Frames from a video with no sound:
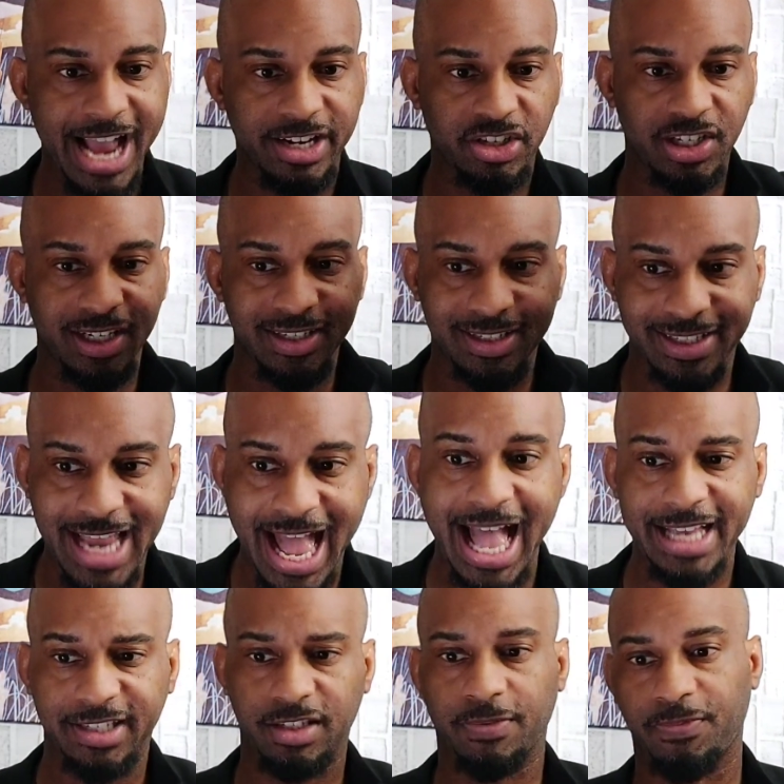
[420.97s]
Action
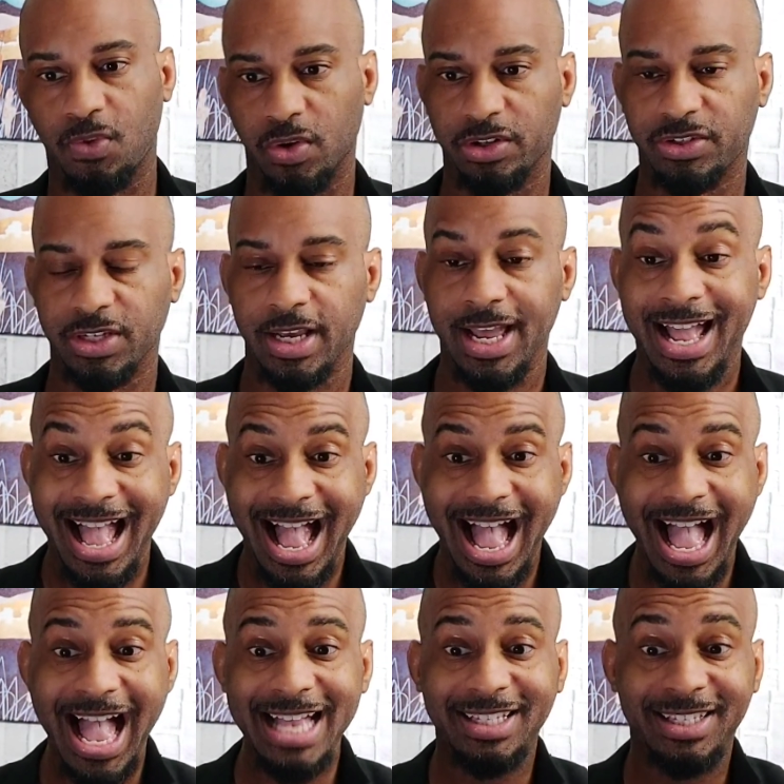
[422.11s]
Task Force,
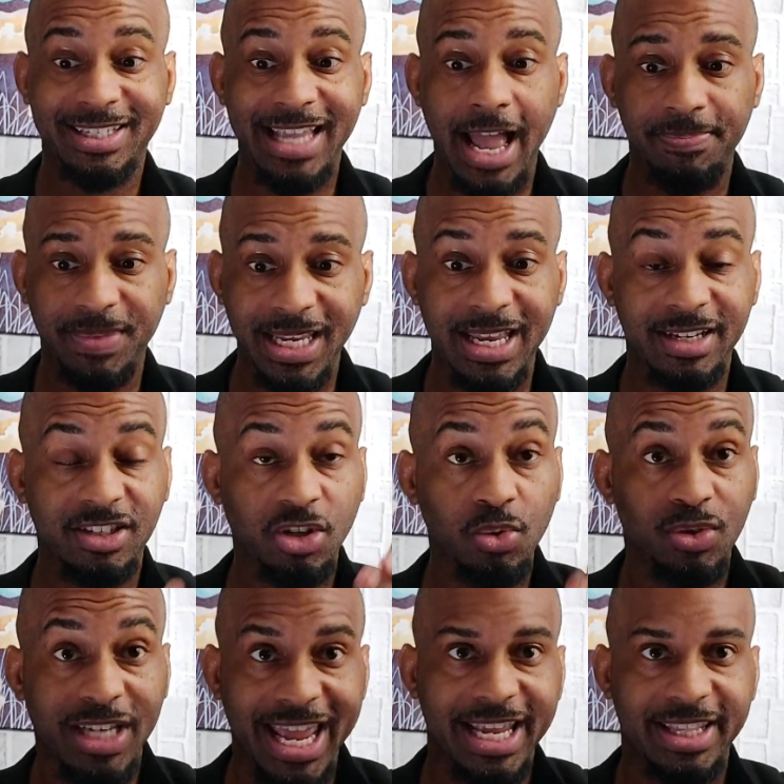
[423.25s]
has stepped in
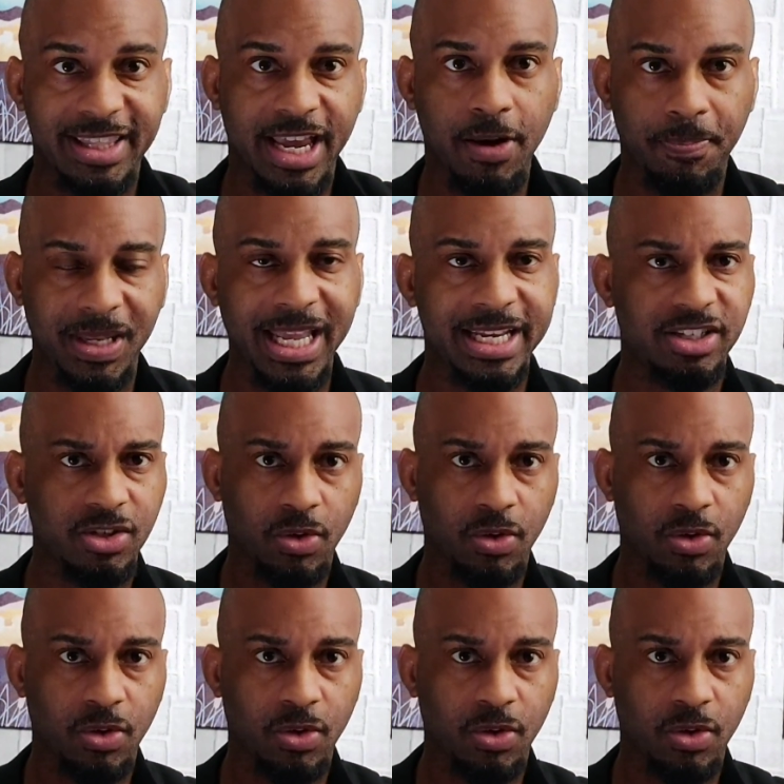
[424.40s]
to take their place.